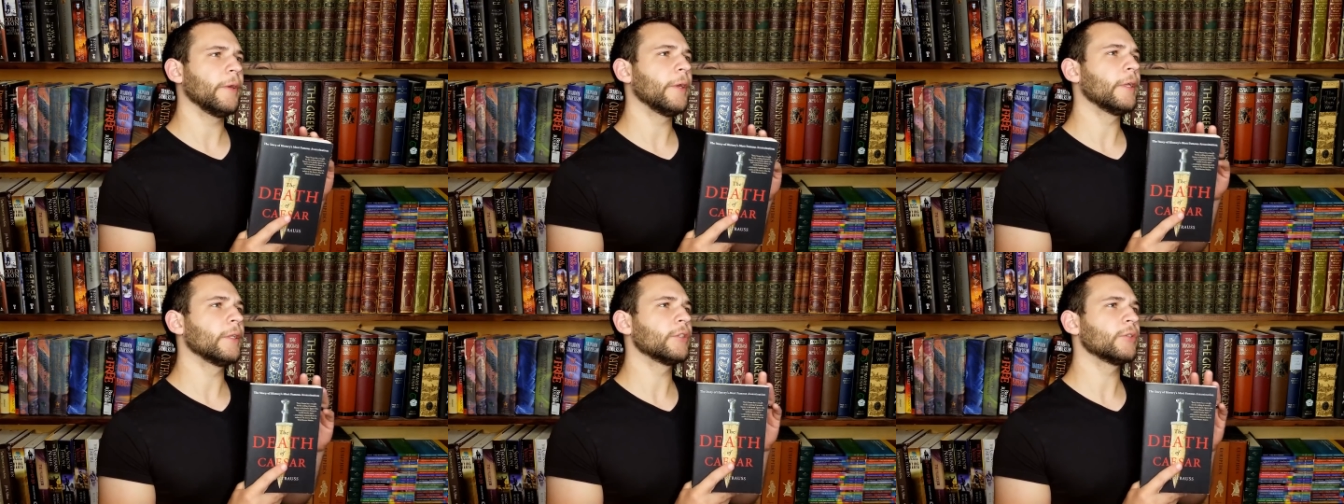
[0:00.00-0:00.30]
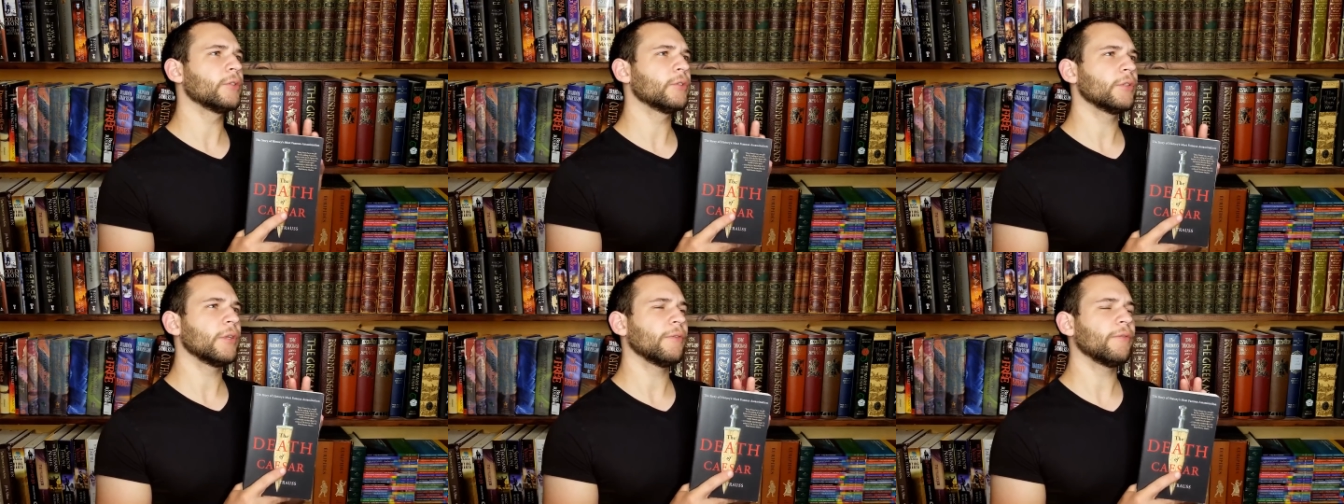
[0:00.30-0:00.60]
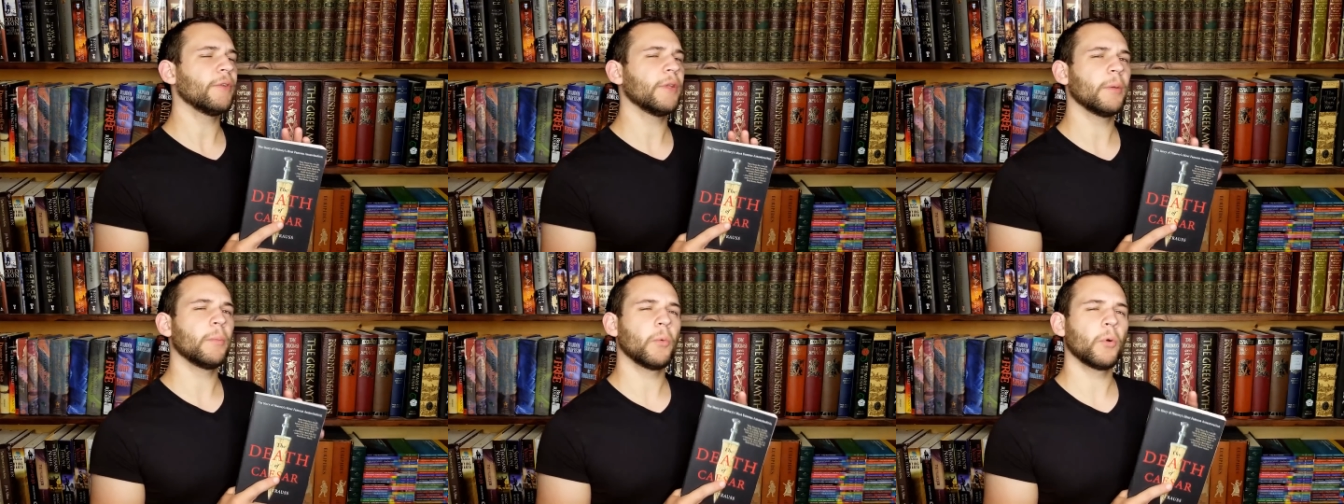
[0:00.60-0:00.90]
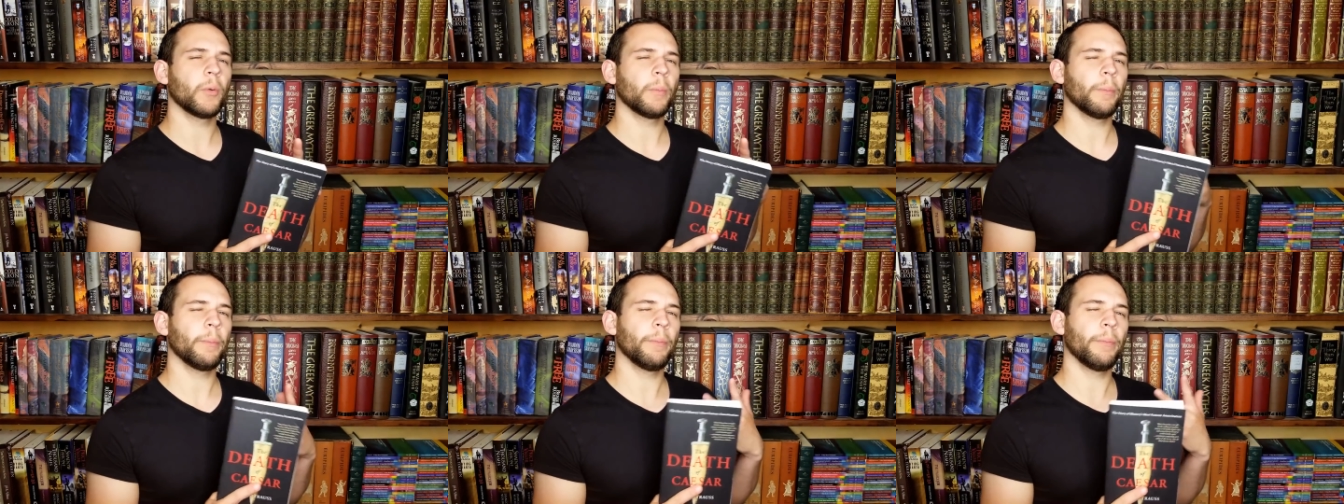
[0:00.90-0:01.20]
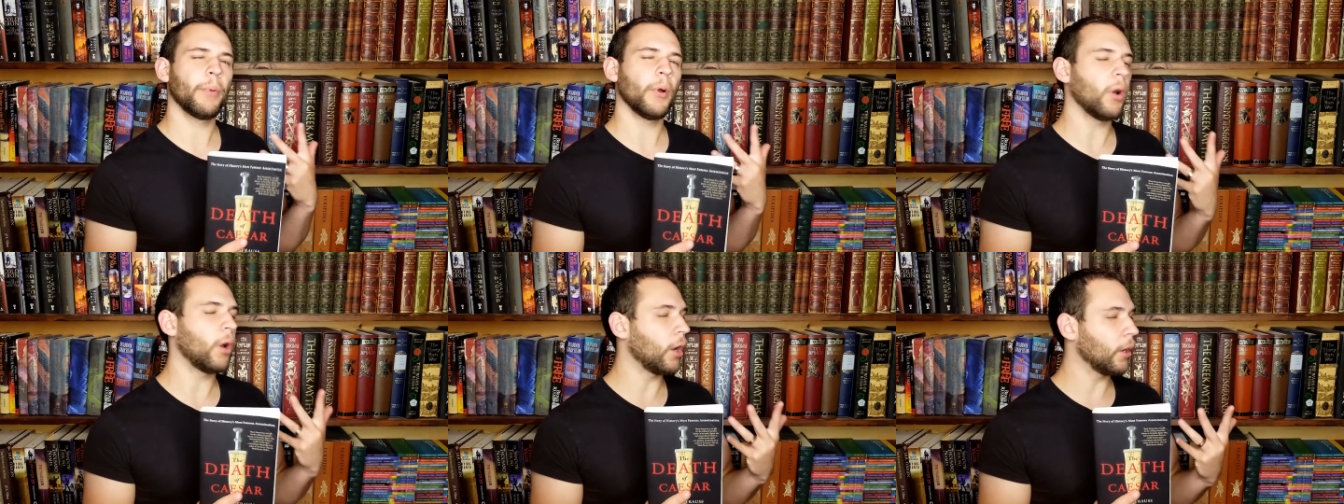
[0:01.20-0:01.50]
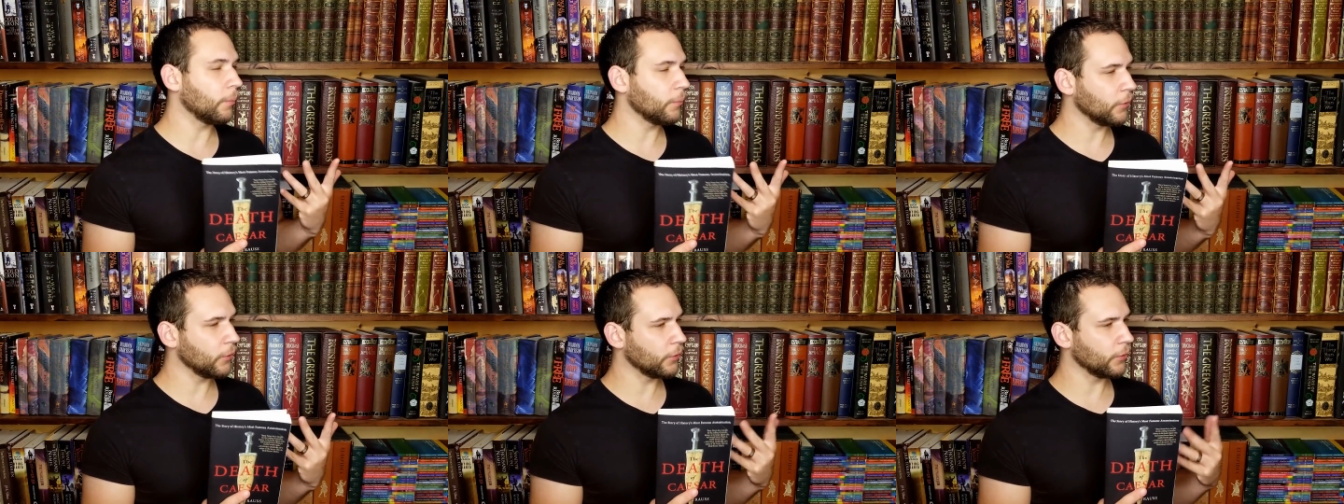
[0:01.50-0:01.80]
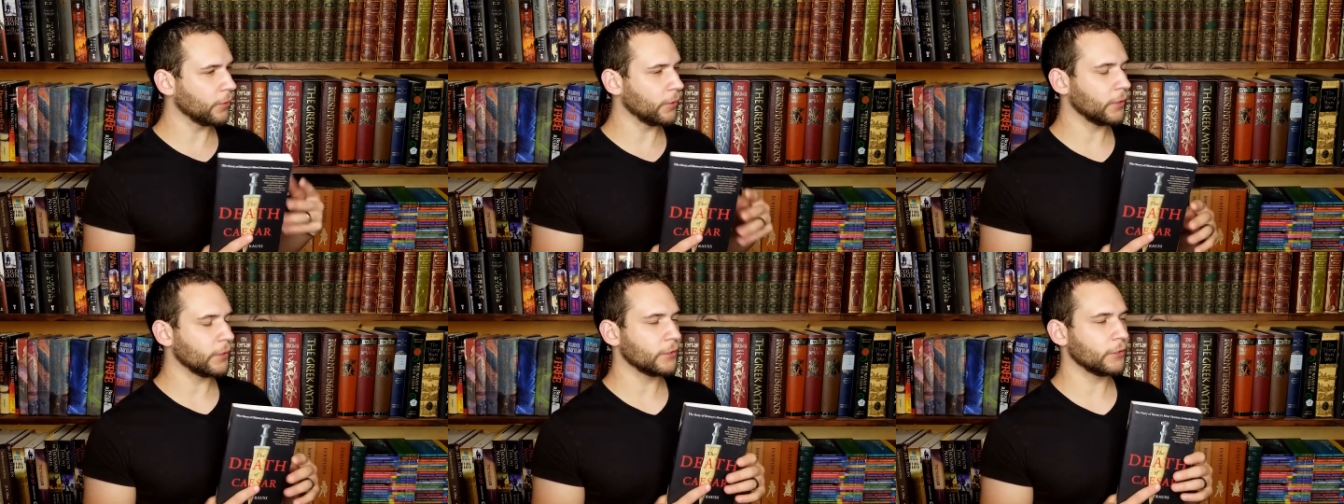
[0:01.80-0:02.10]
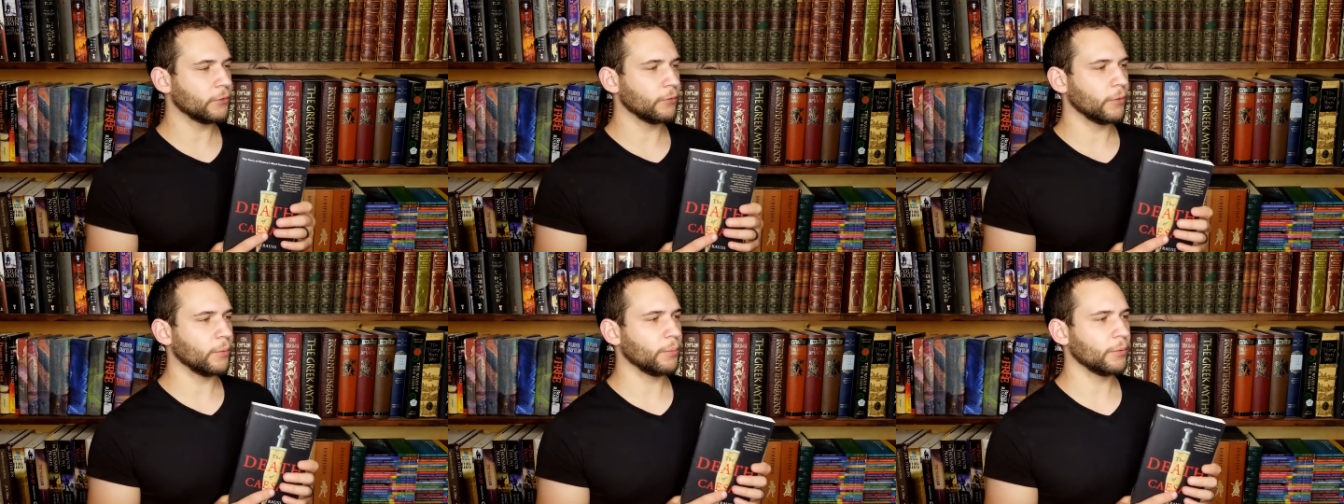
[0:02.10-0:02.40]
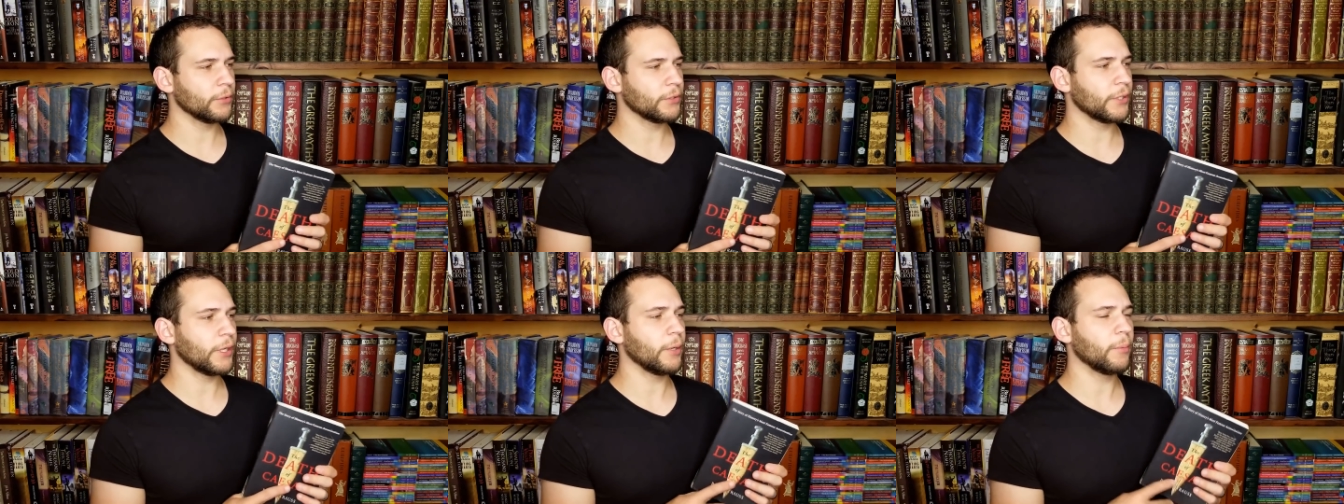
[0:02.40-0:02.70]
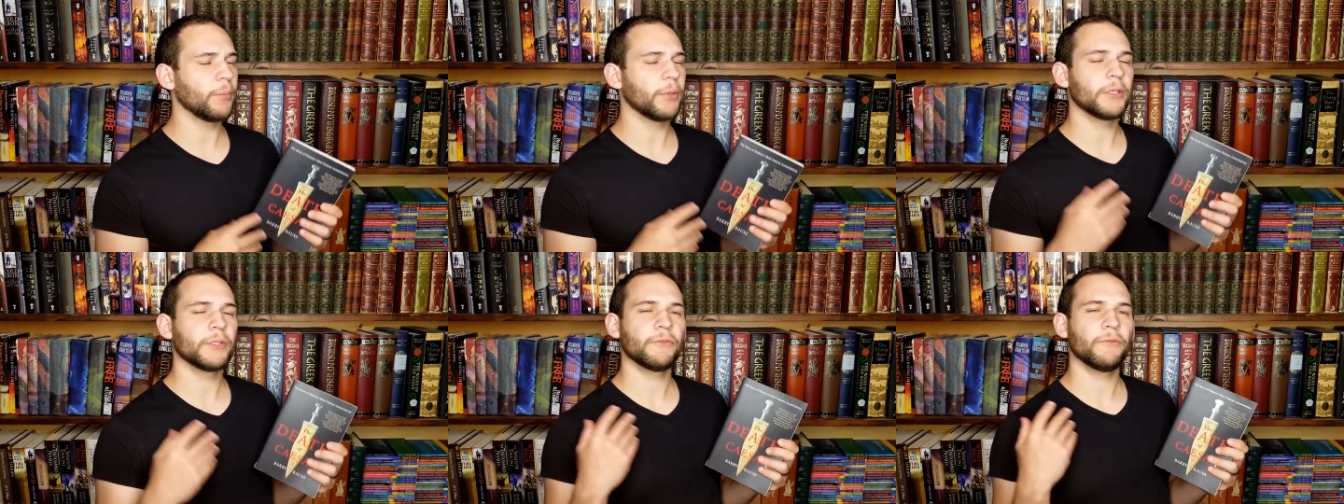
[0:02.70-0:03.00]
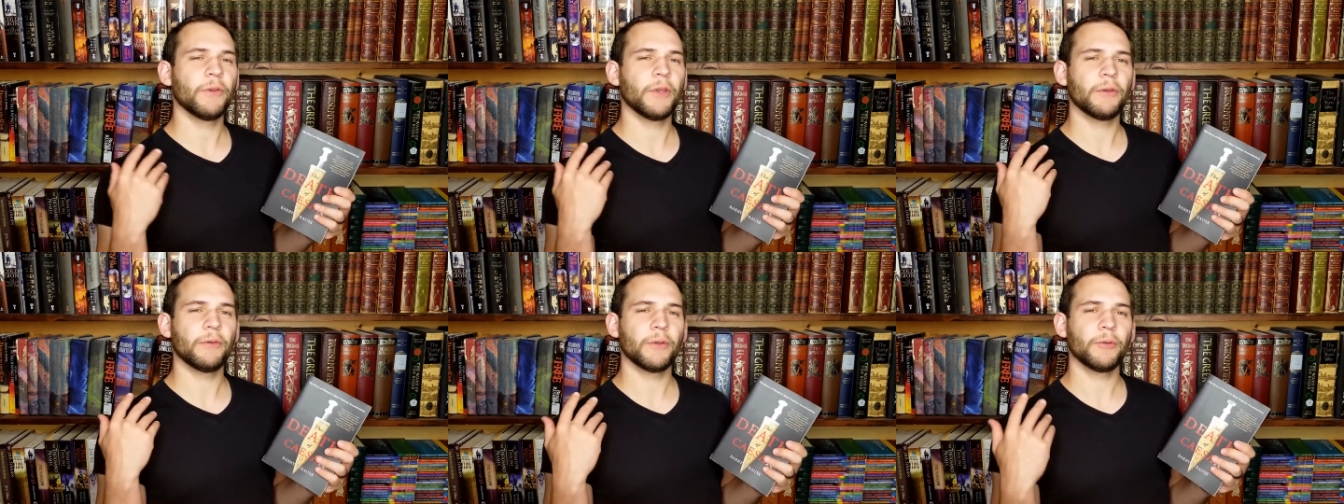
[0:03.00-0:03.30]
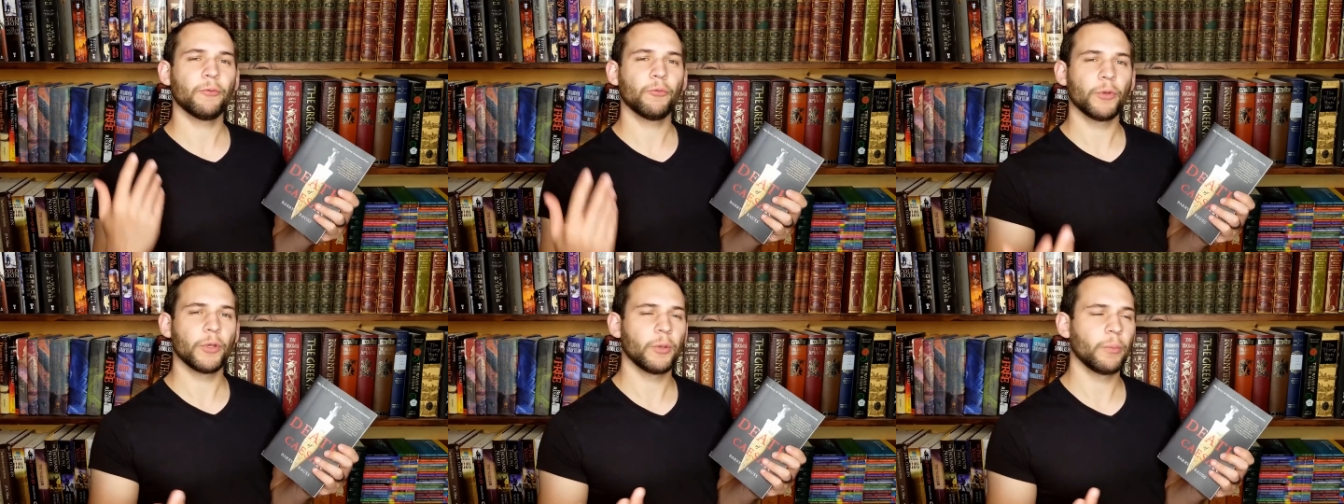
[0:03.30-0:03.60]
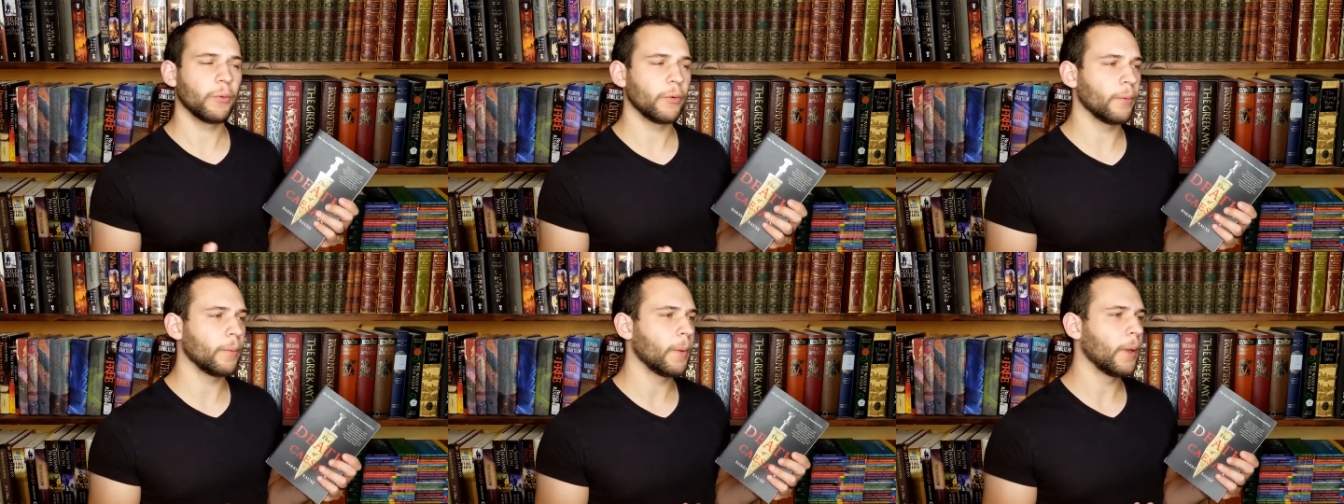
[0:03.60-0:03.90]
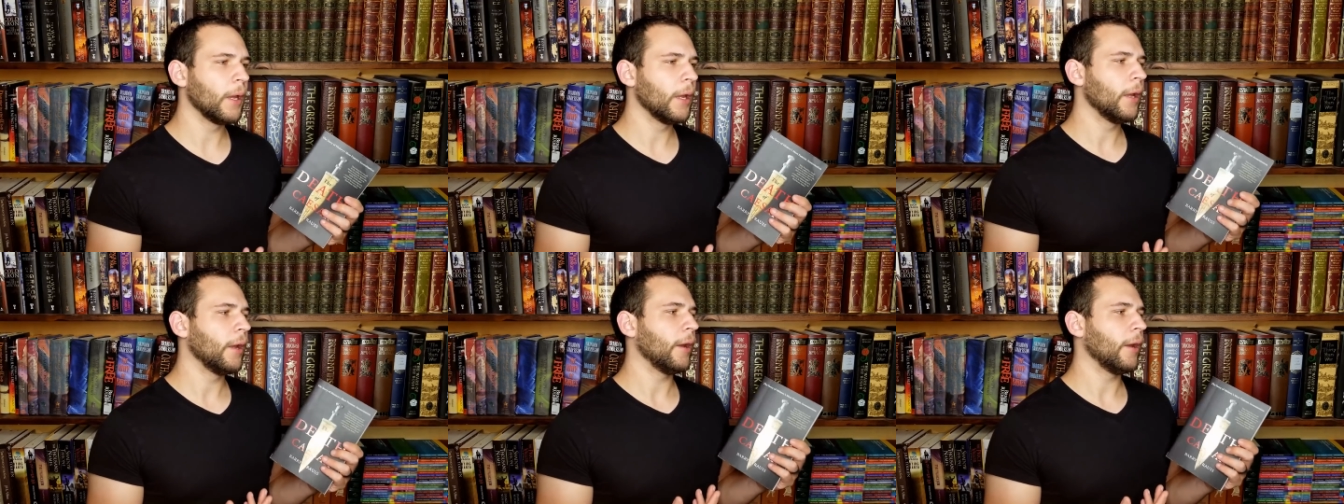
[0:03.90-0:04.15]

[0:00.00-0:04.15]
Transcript: it's definitely more popular history per se, but it's very readable.